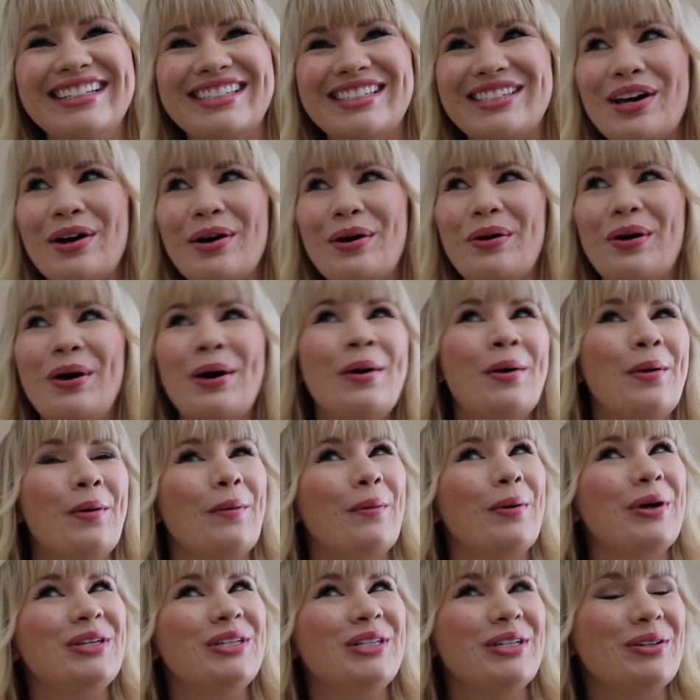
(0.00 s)
so
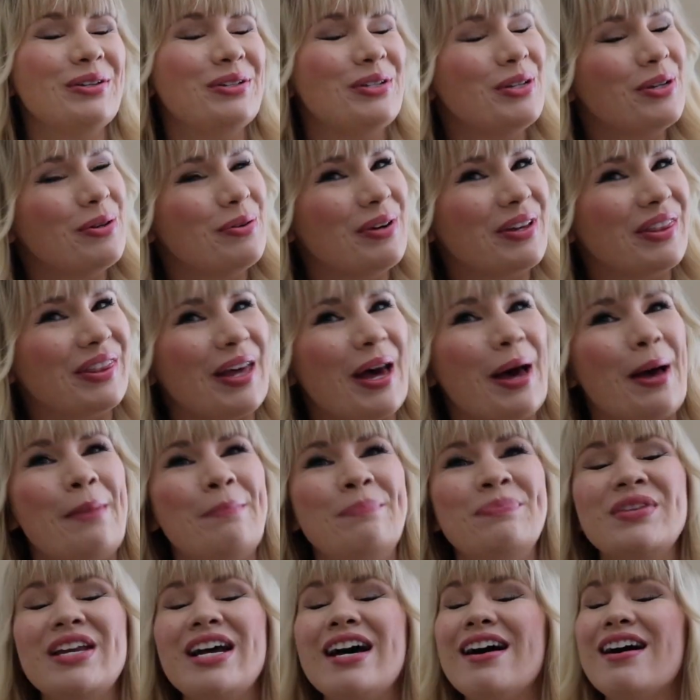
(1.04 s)
what do you do with
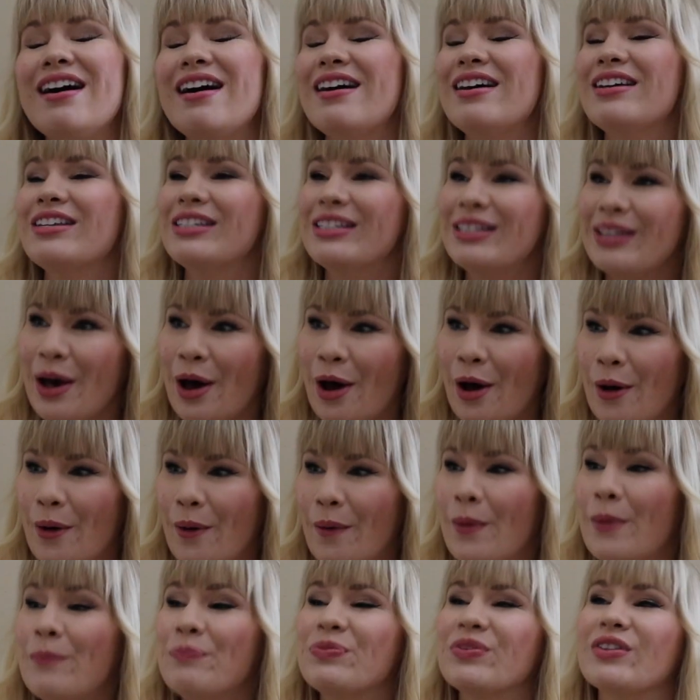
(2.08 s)
them?
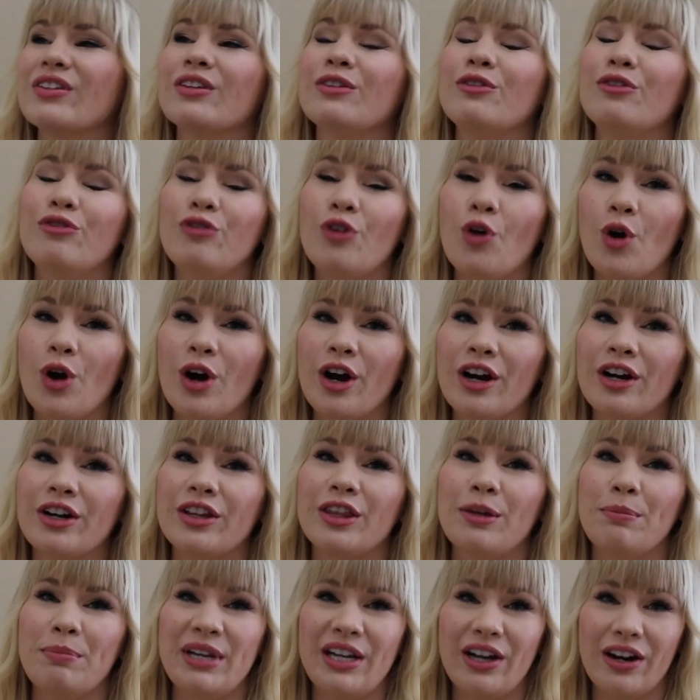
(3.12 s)
So for
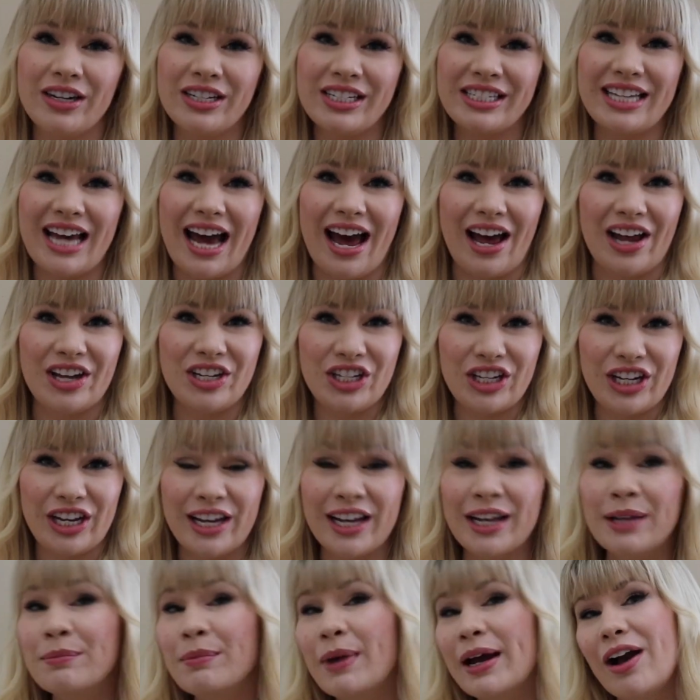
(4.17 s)
the PR stash
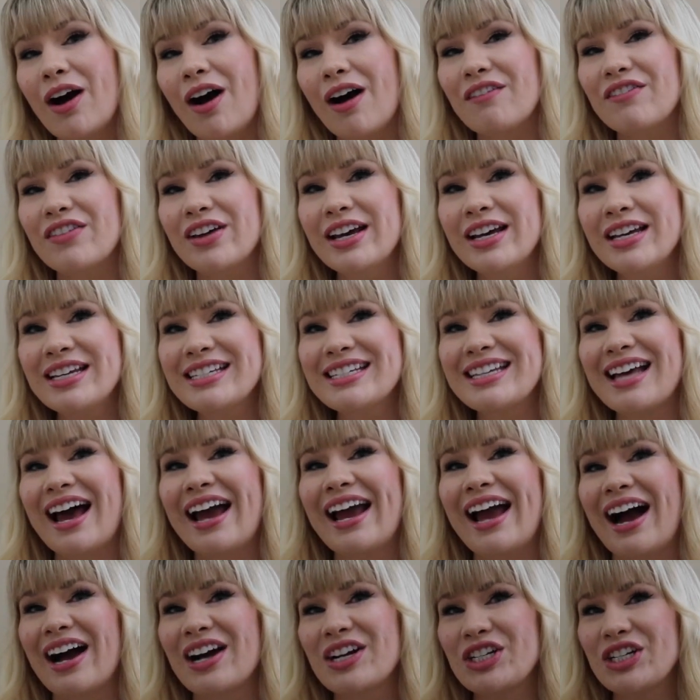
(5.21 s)
in my office, I
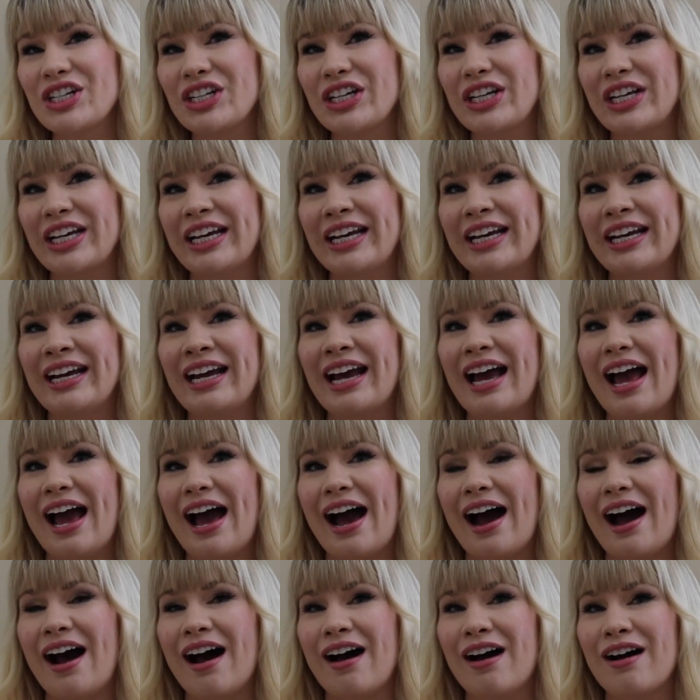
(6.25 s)
actually
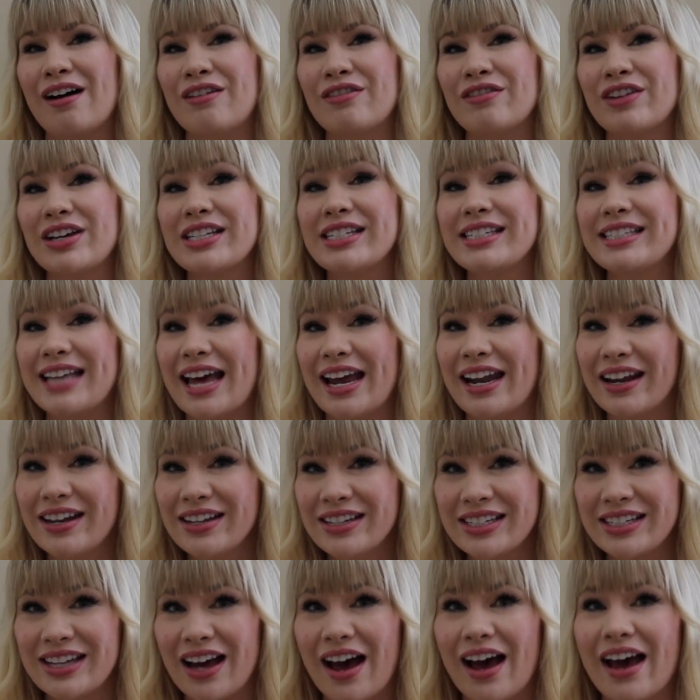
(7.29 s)
have set
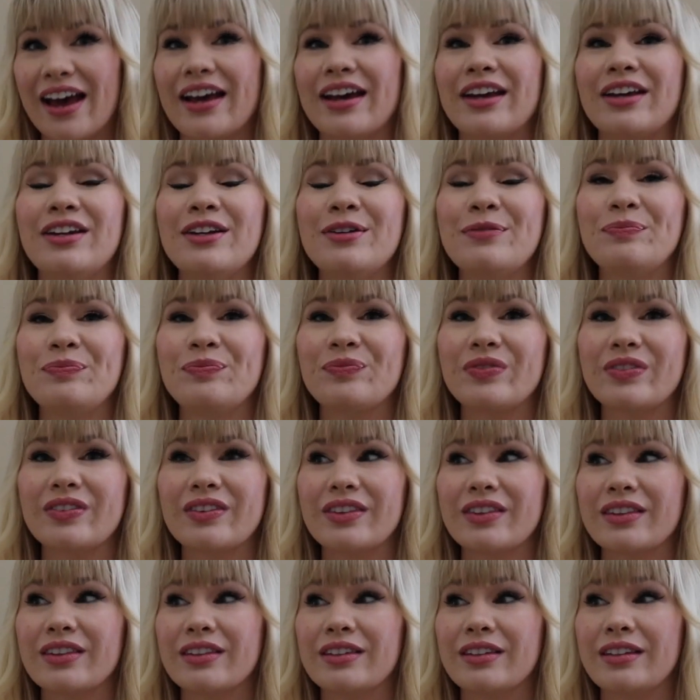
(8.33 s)
aside
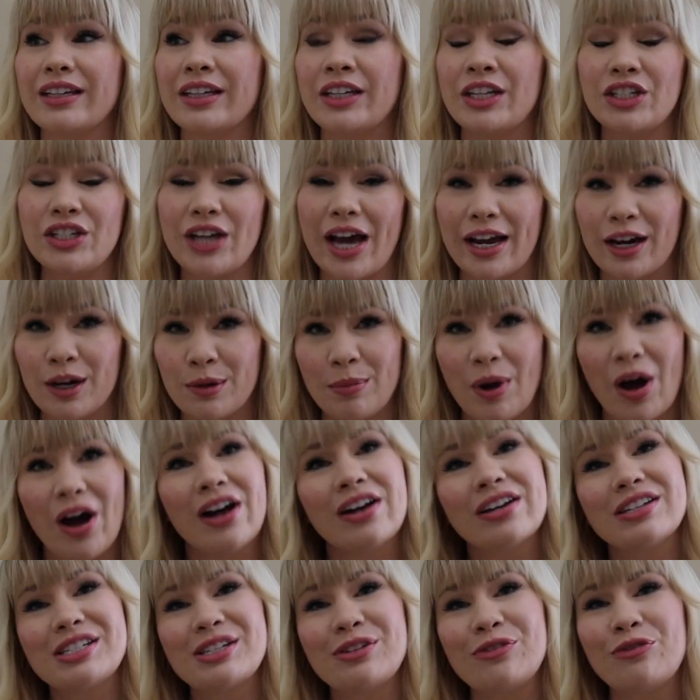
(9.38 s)
an entire
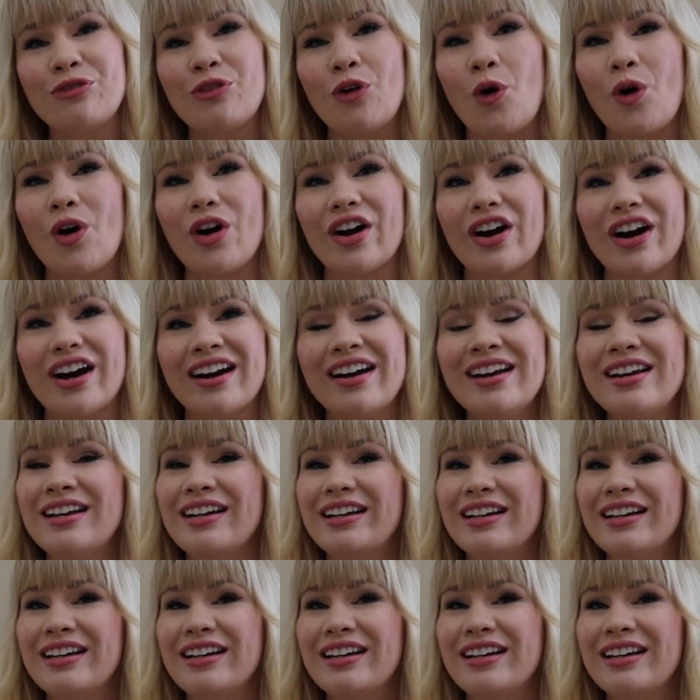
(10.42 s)
box for